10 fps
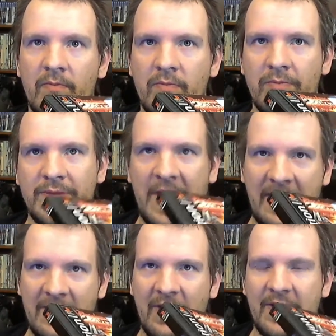
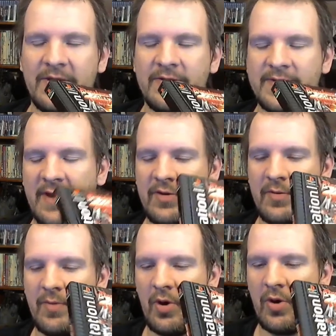technically set it
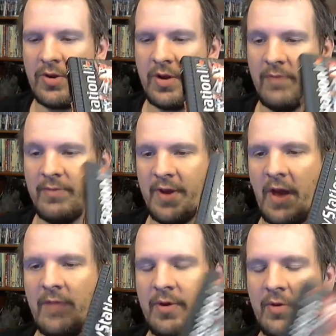apart, of the
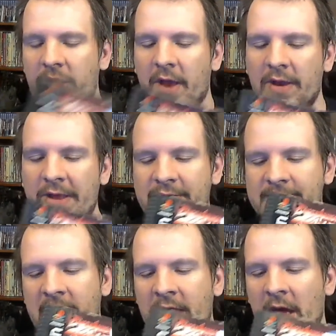time period at
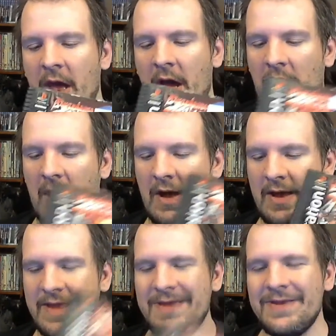least,
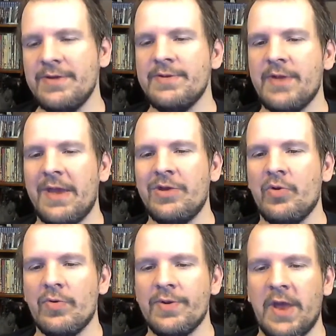it is, of
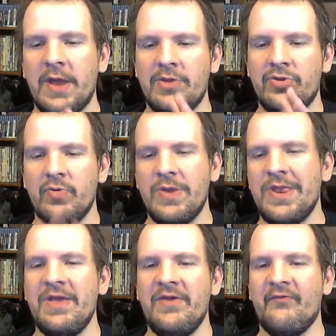course, a
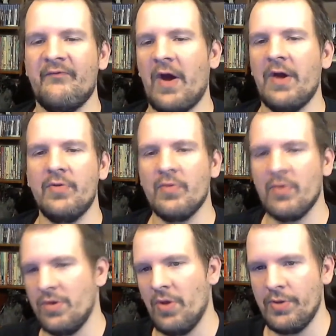3D fighter
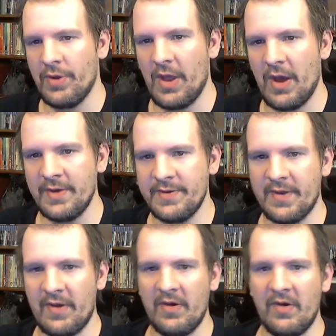along the lines
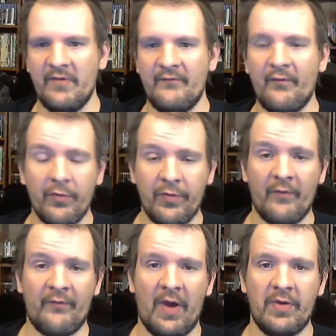of Virtual
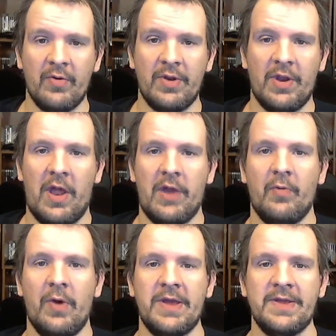Fighter in a lot of
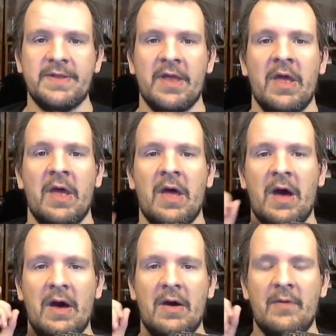ways.
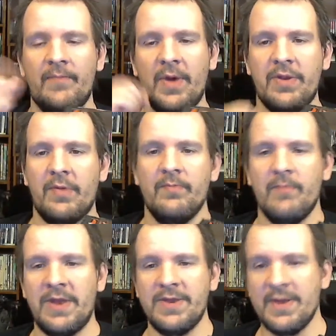But the
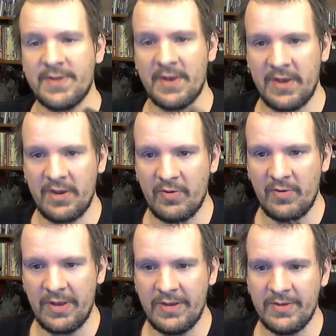main difference here
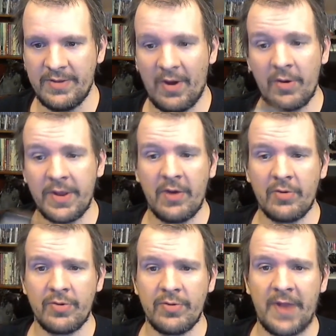is all the
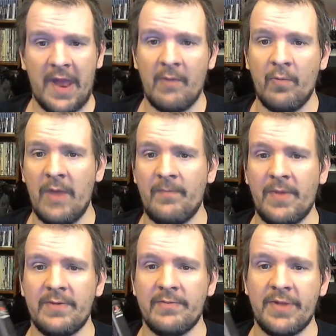characters have
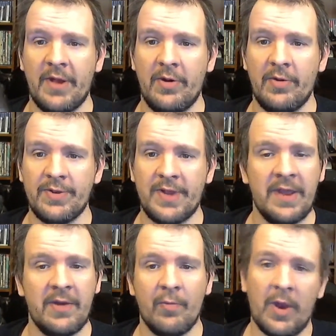weapons. So
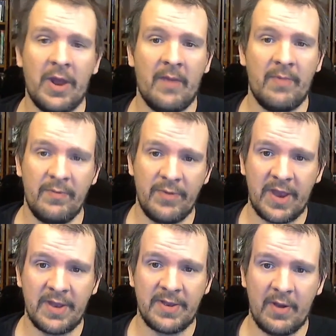think of what happened if you
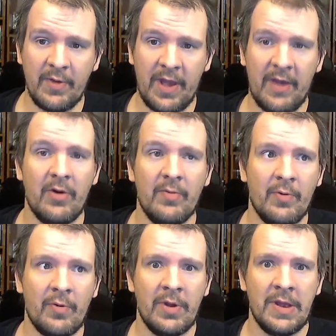take Soul
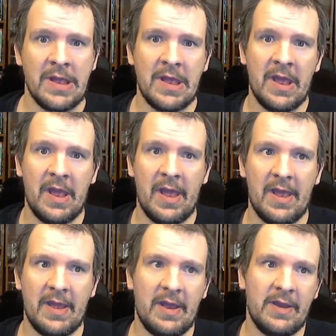Calibur
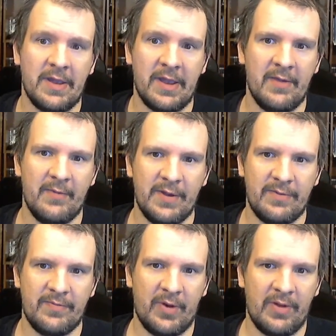and give
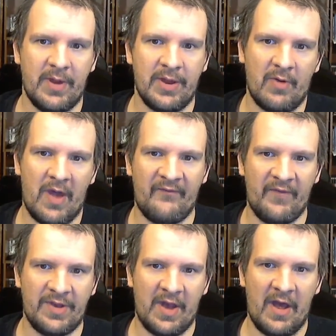it pretty much the
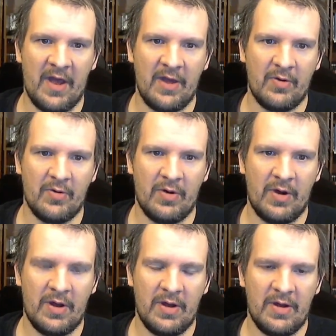graphic style
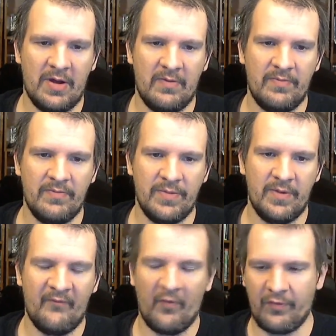of the
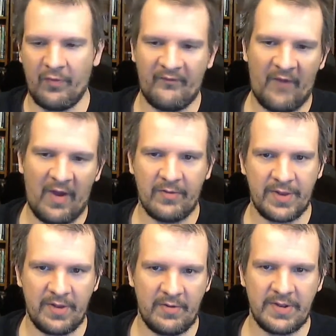Virtual Fighter
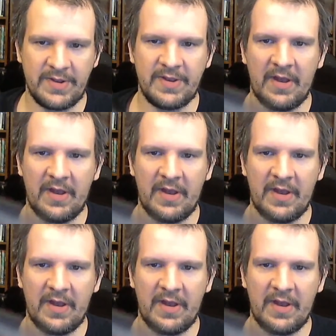series.